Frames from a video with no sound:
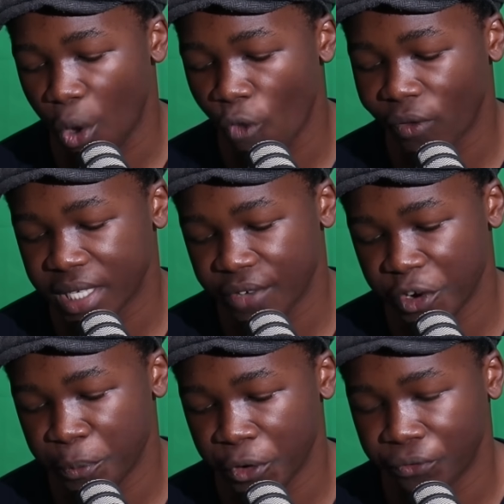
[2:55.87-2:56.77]
over
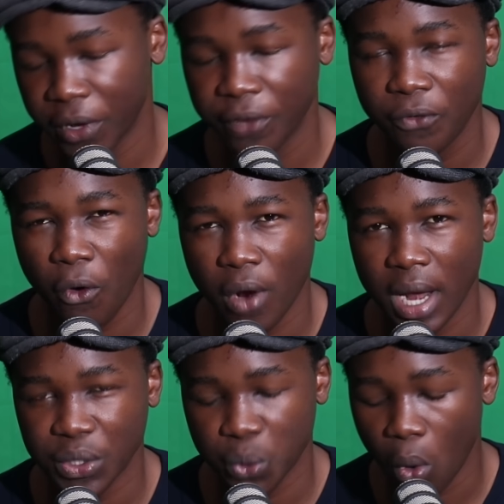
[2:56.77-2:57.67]
7.5
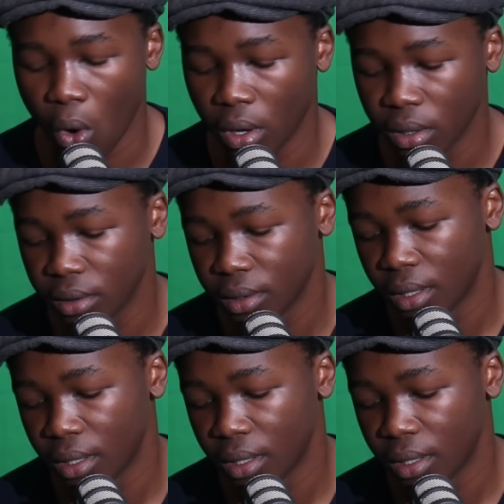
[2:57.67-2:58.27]
corners won.